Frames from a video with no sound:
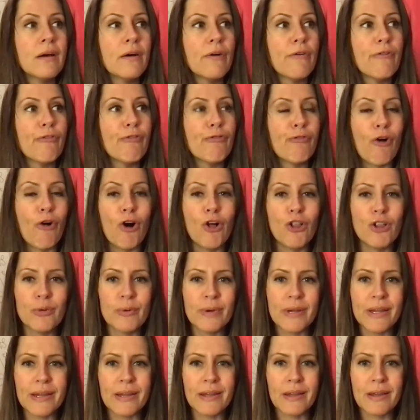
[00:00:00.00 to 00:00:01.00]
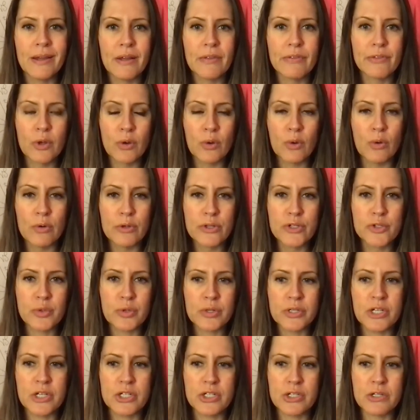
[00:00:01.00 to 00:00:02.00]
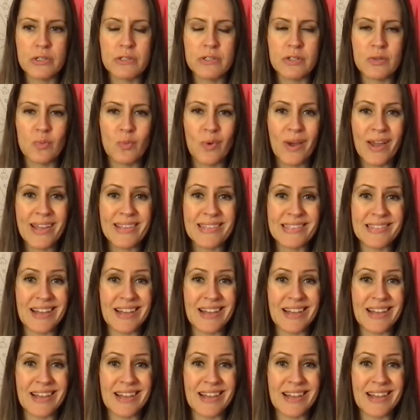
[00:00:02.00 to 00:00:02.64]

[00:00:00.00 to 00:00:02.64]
following the old traditions and ways.